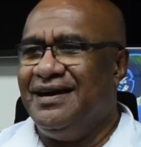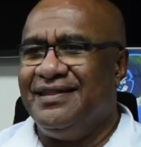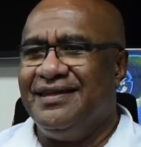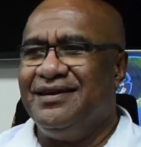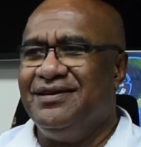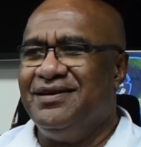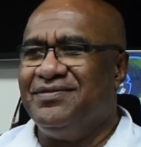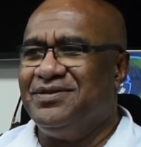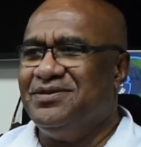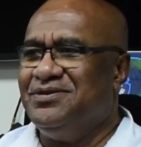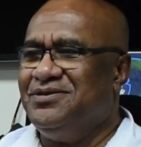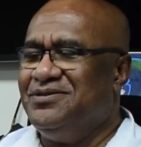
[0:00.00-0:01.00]
I think you have
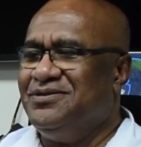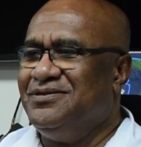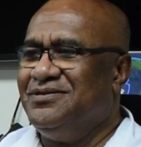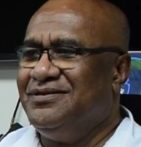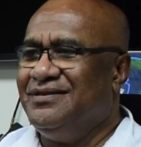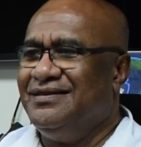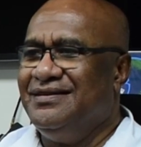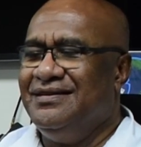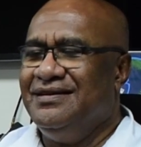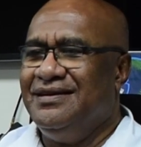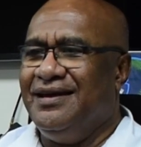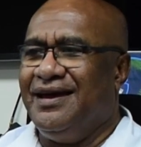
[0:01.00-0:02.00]
to
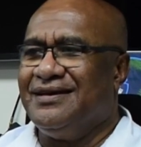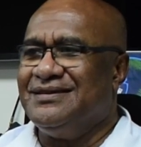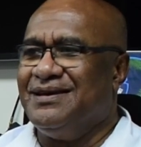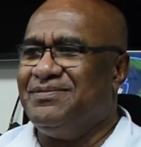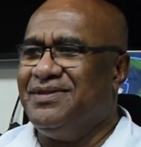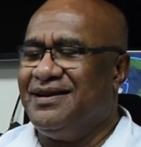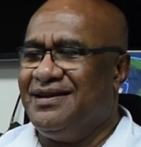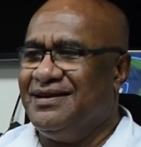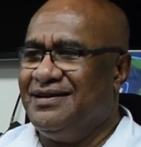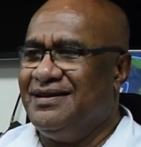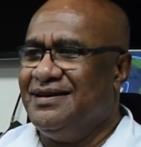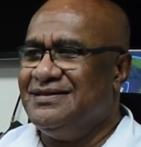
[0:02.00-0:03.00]
accept that
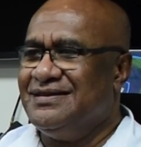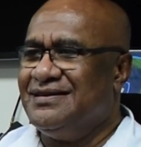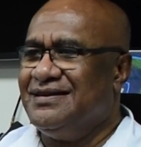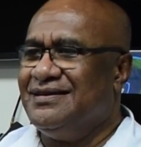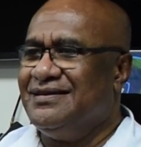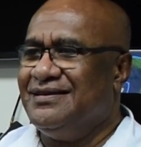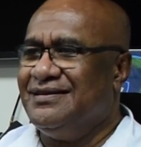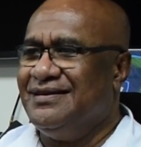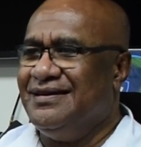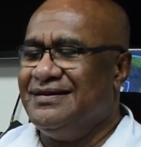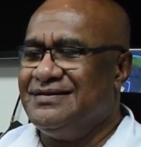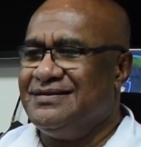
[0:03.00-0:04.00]

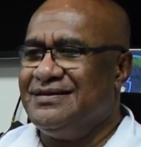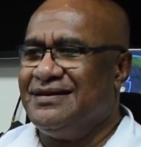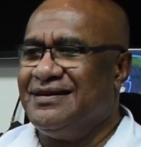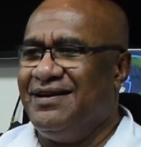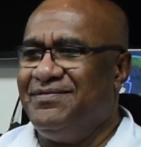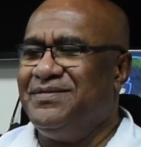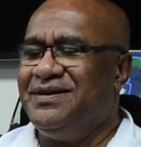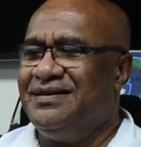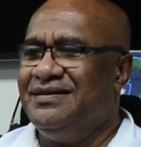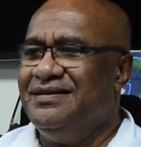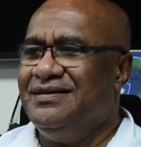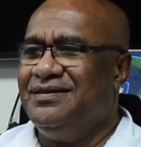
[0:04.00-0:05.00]
as a government,
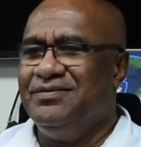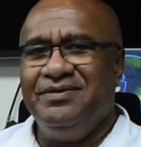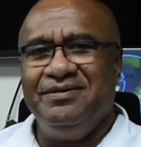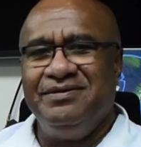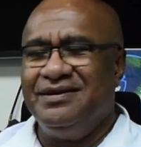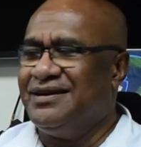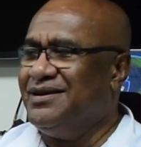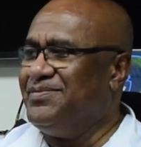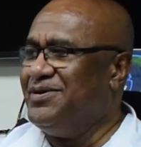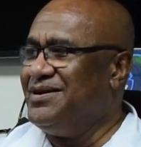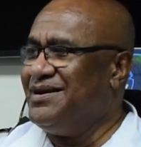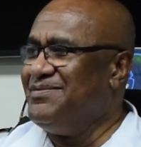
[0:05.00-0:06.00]
we will
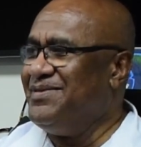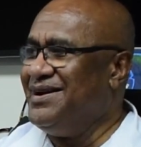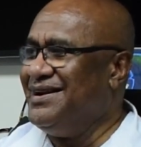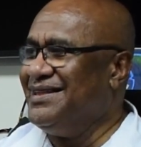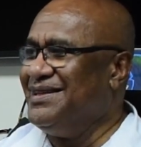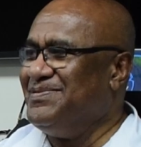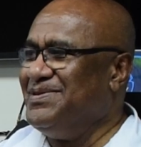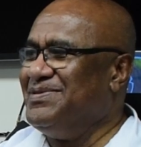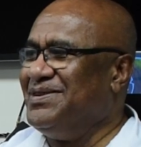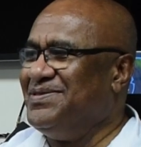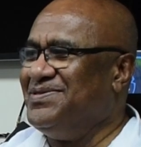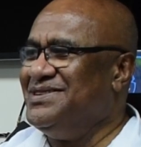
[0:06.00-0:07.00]
keep on reminding the
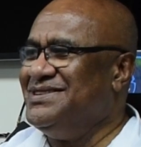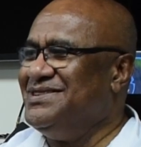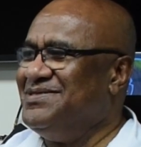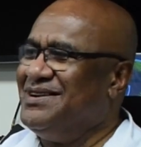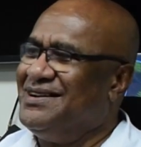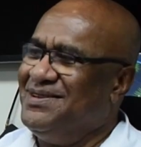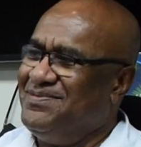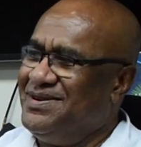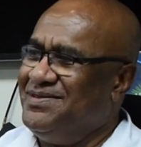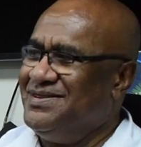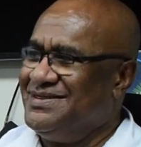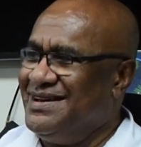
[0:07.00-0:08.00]
people of Fiji what the
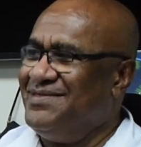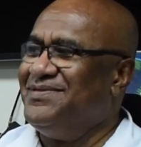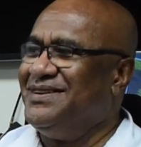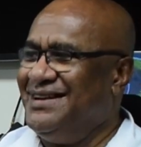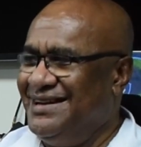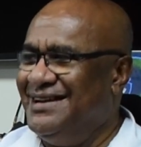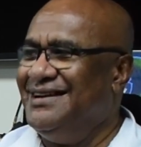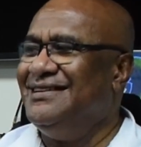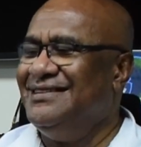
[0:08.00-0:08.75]
previous government did.